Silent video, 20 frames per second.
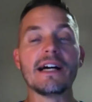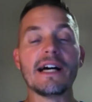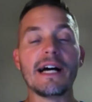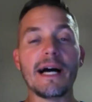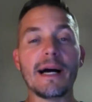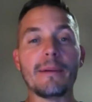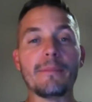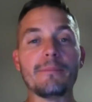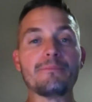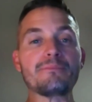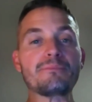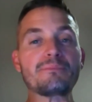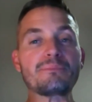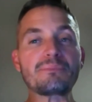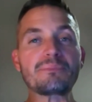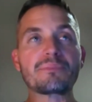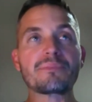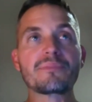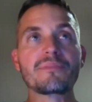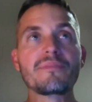
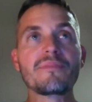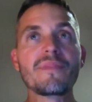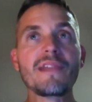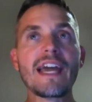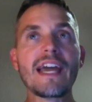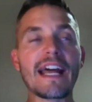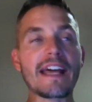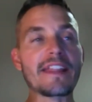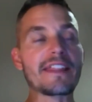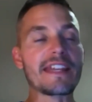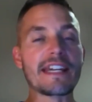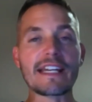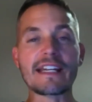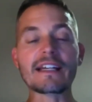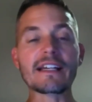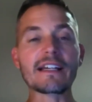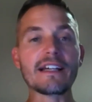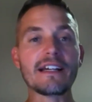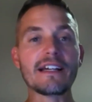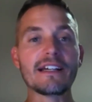And I
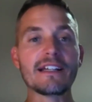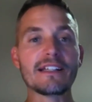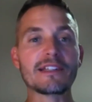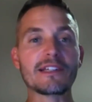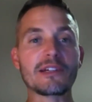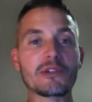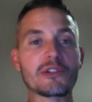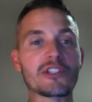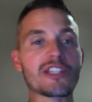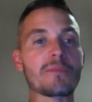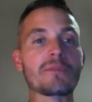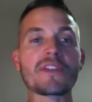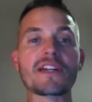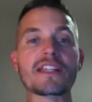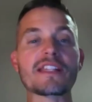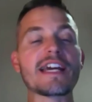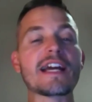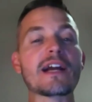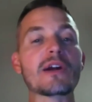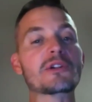think there's
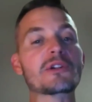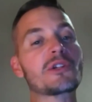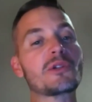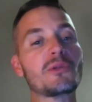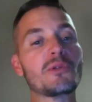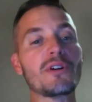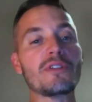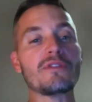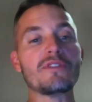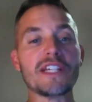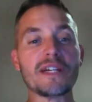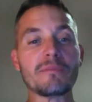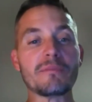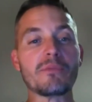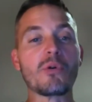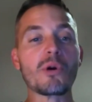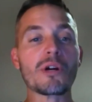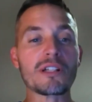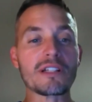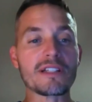something there too of the
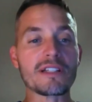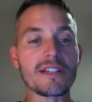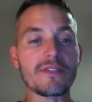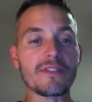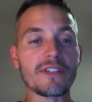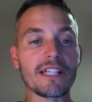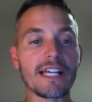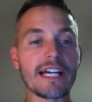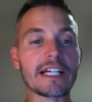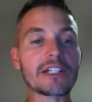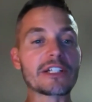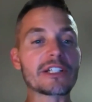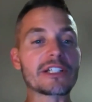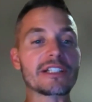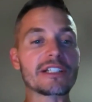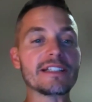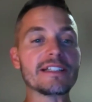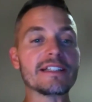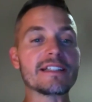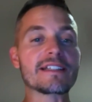importance of
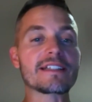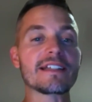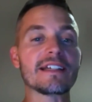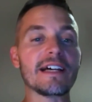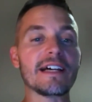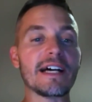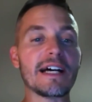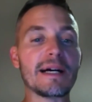elections,